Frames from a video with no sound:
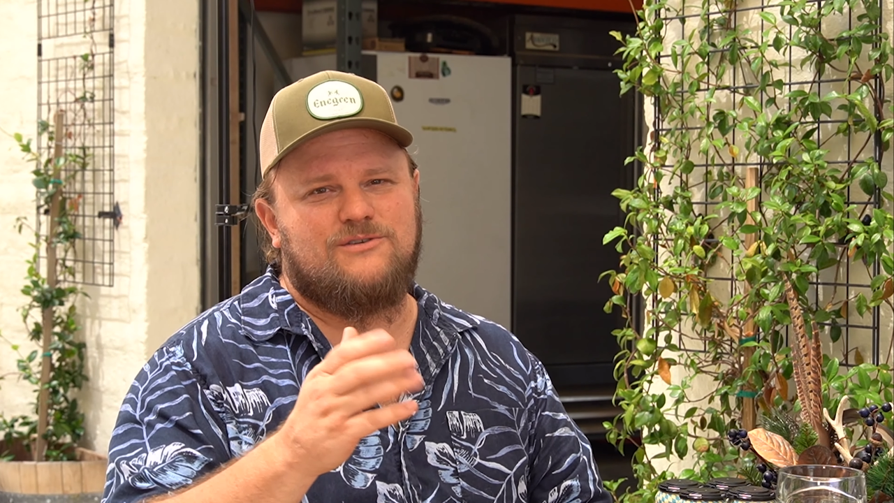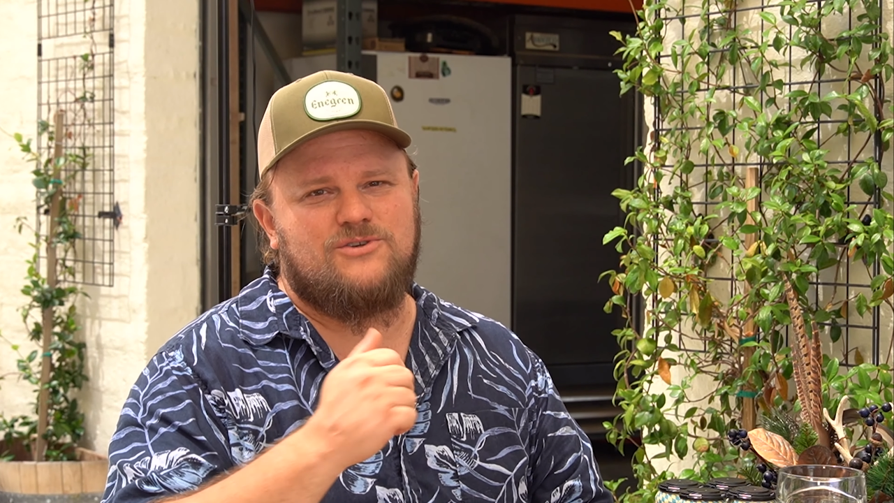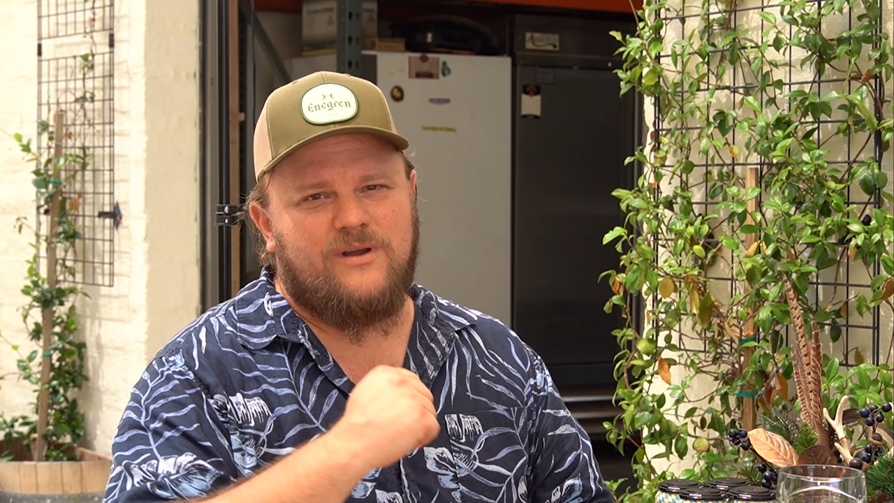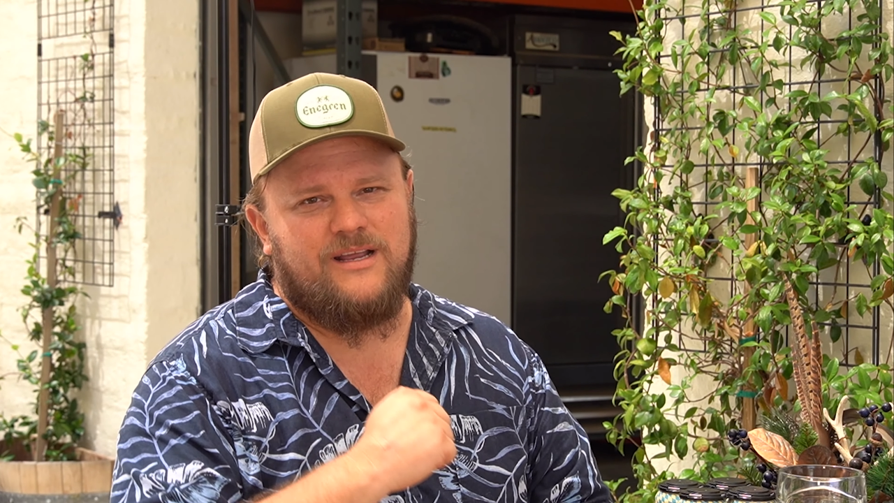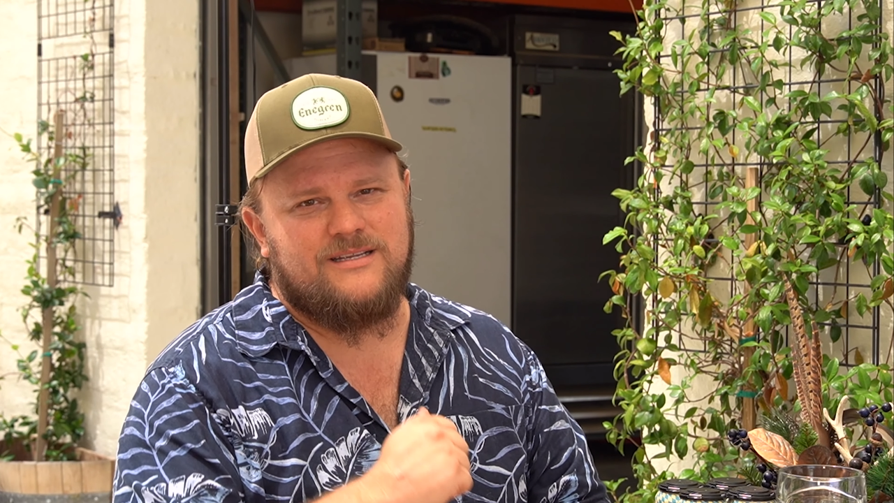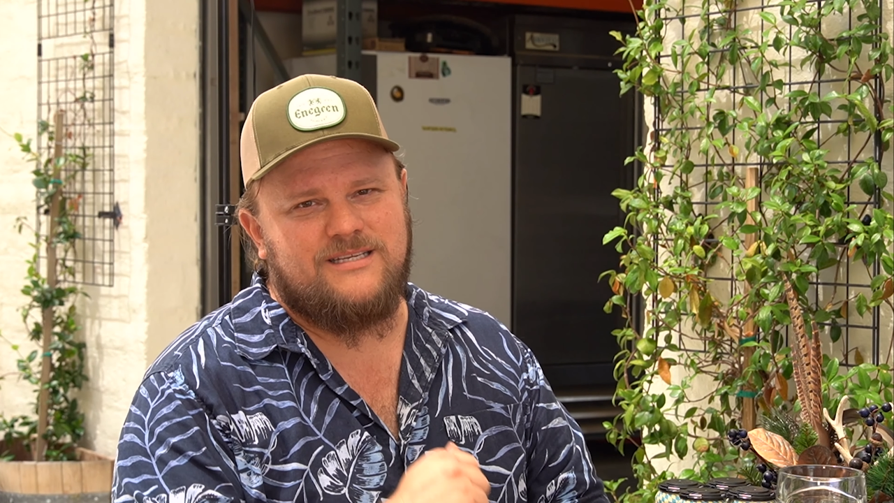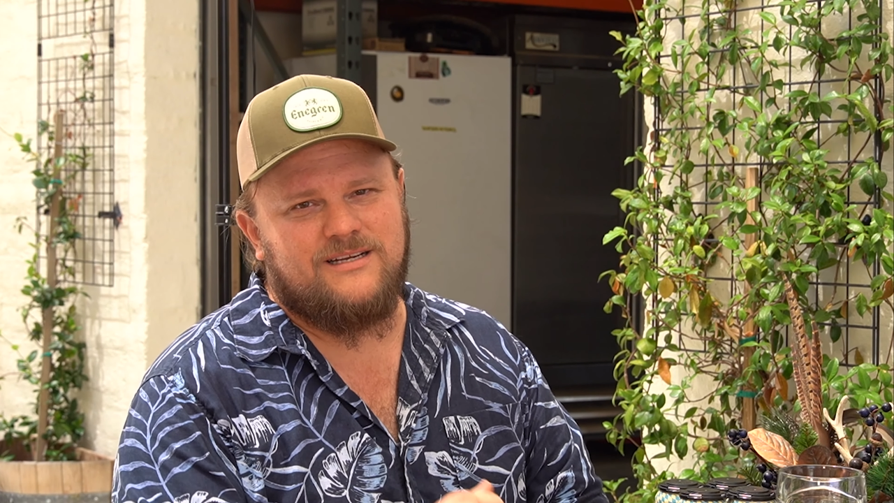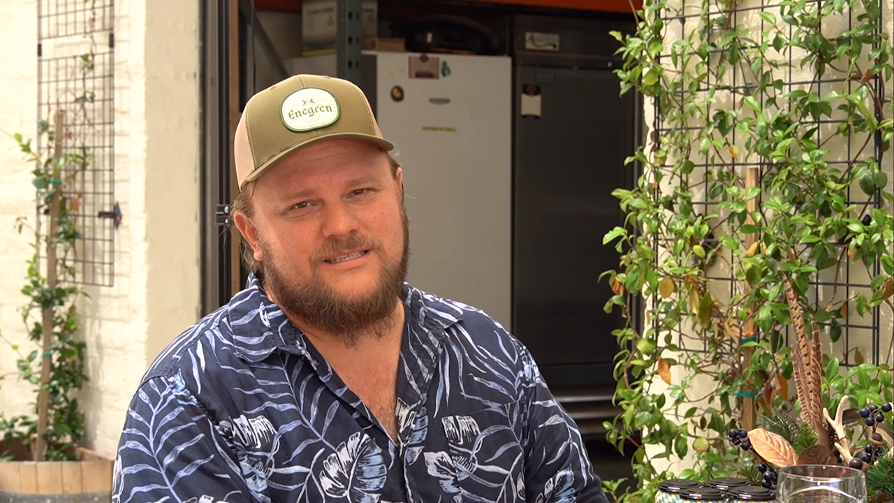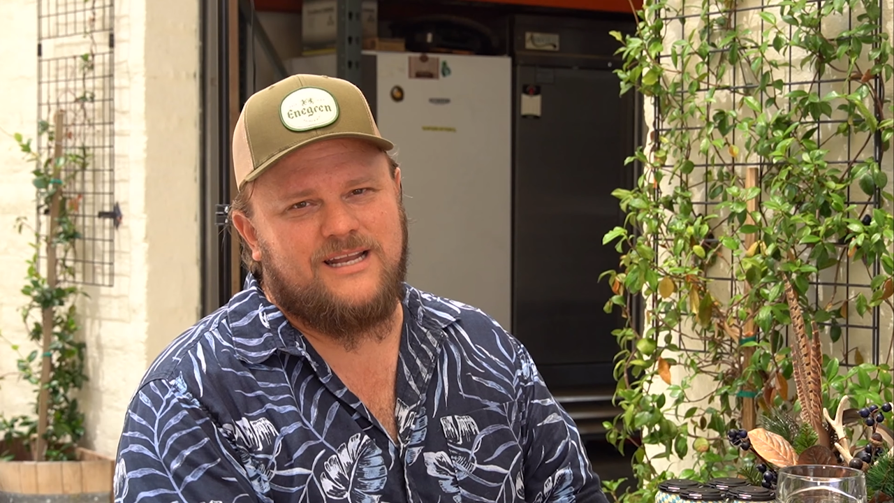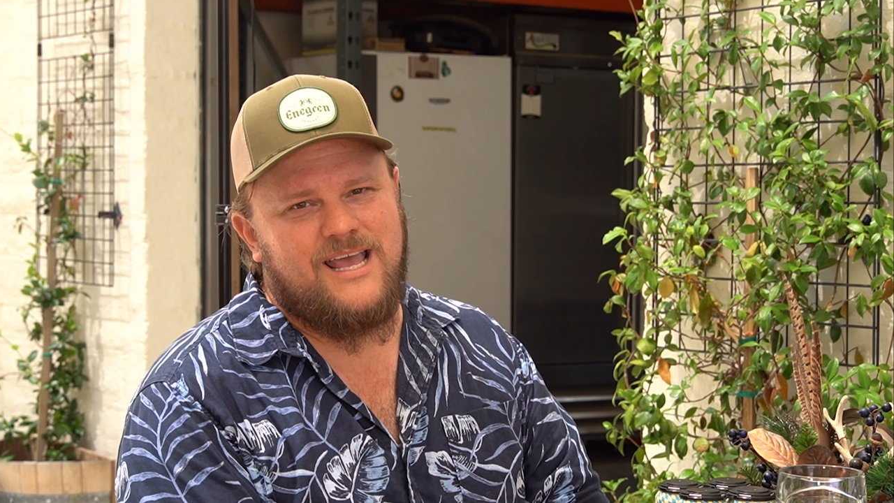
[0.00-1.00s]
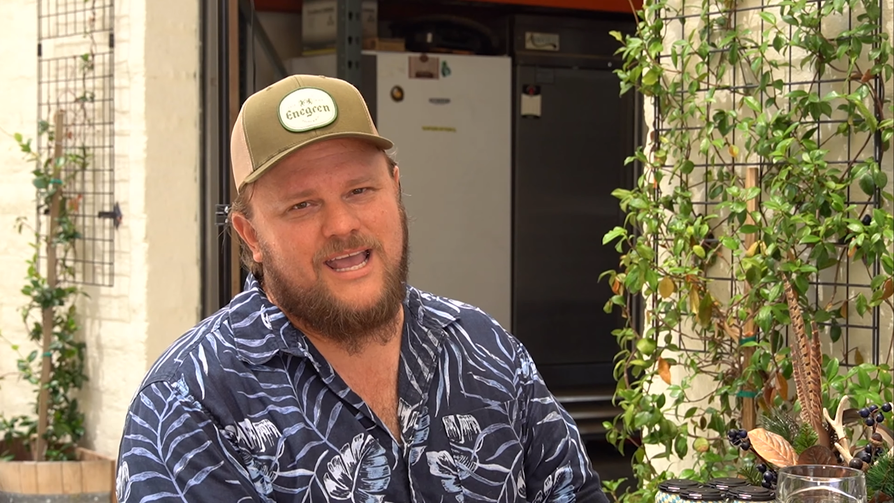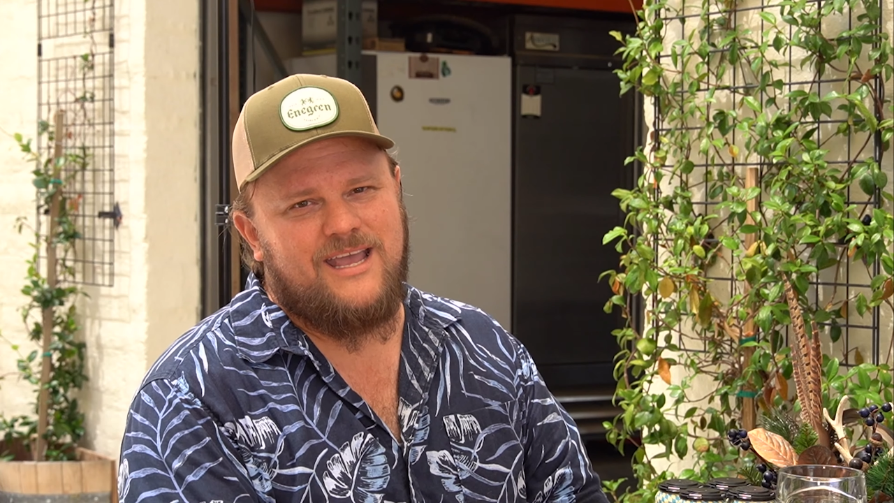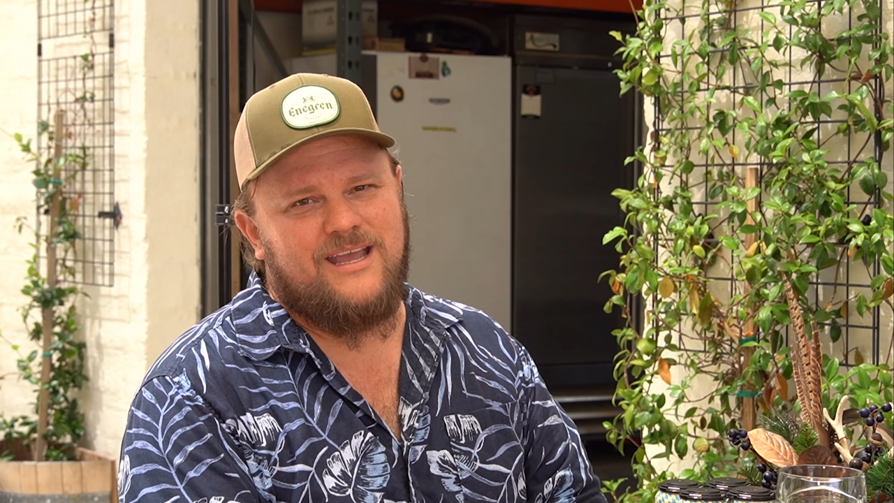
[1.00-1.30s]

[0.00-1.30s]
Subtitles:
joining us here today.